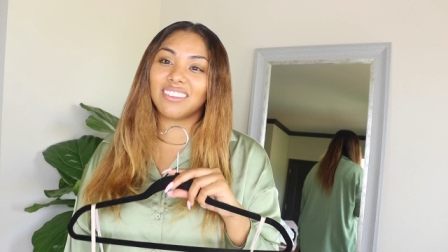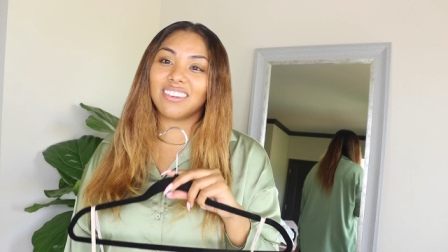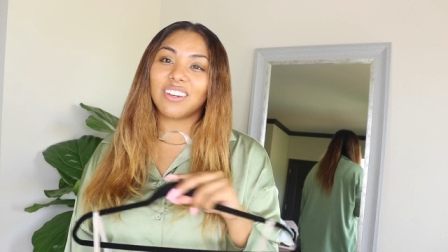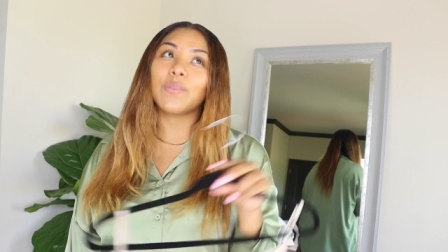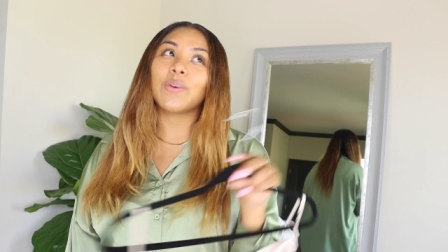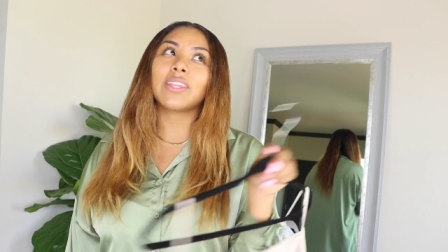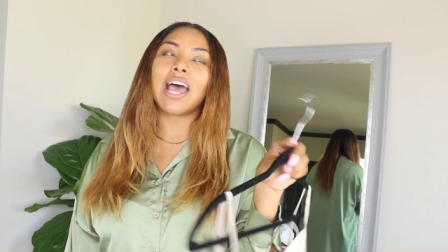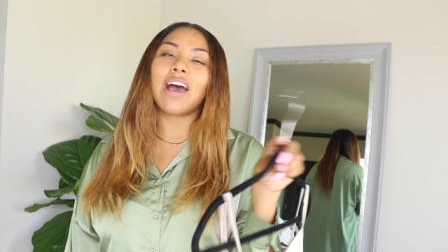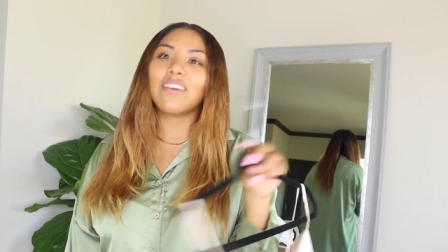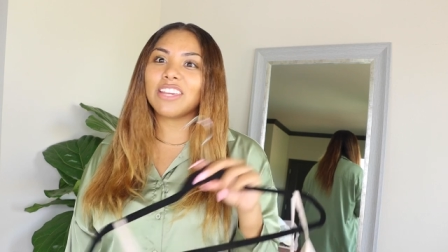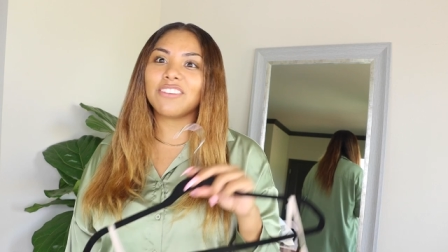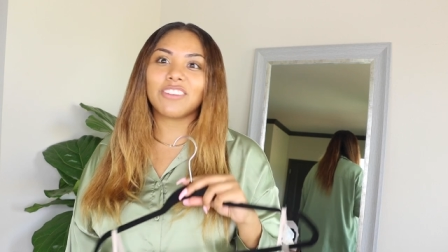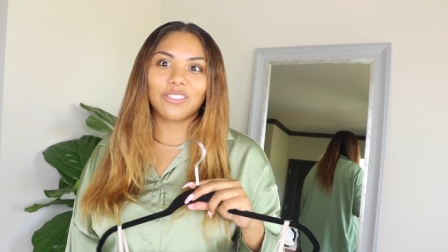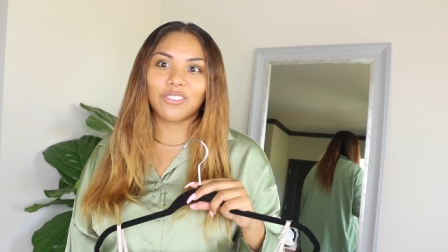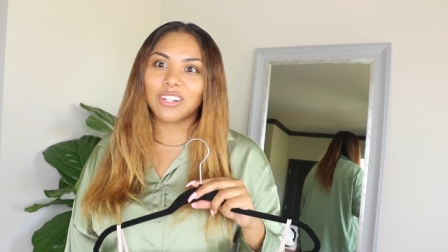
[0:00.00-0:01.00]
look without
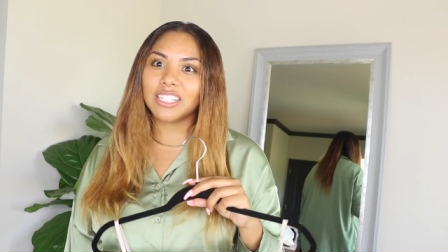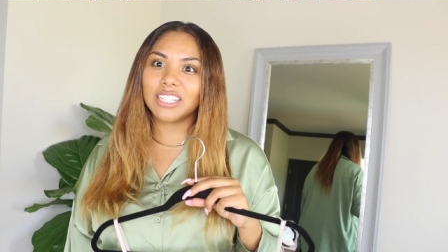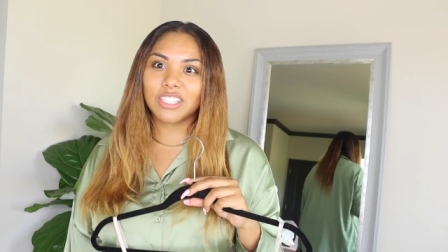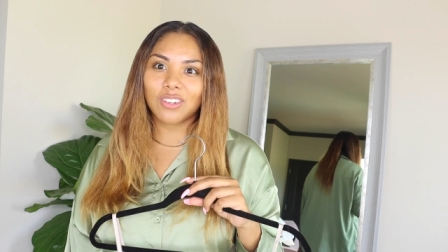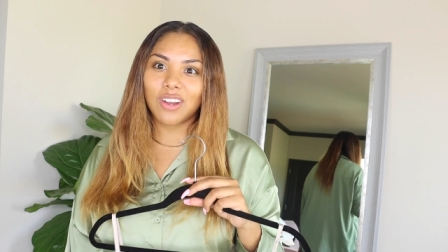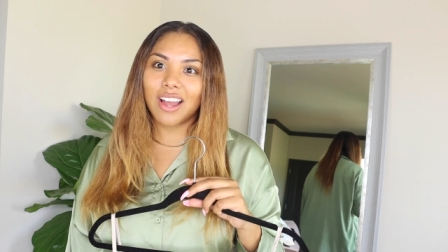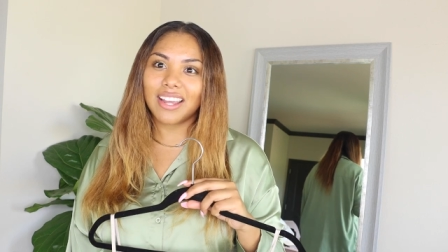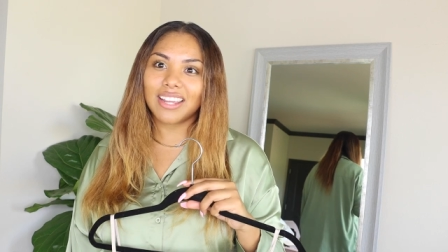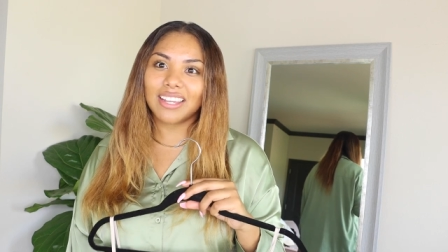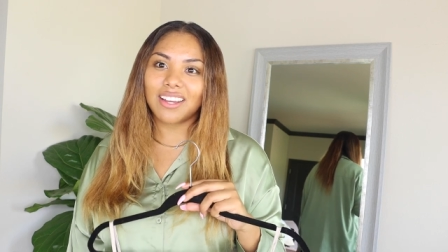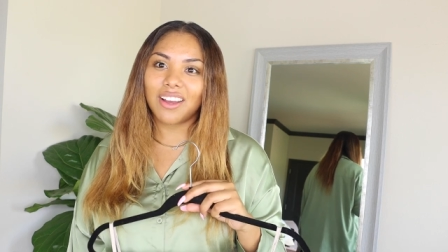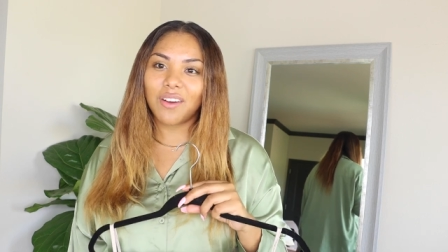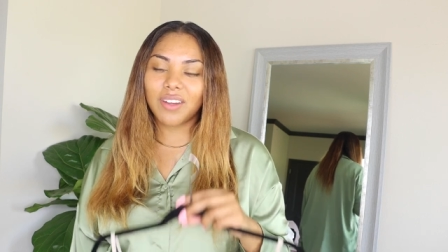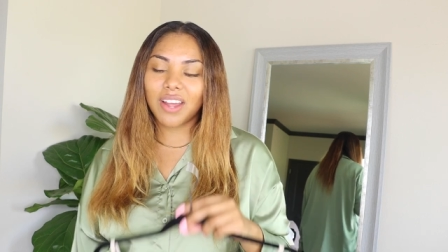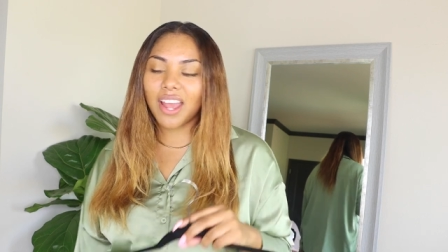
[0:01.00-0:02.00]
even really
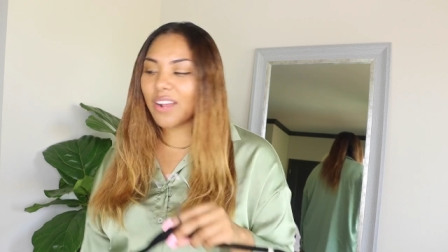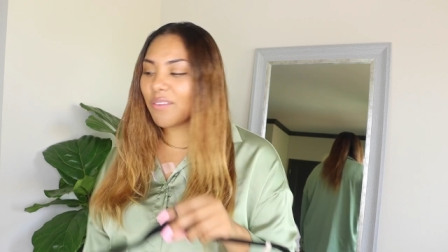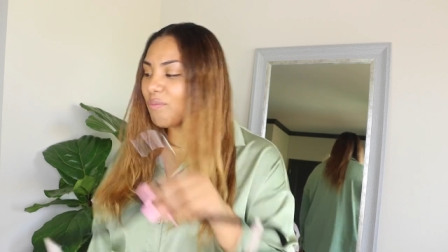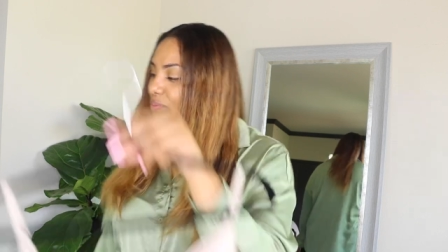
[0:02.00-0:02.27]
trying, okay?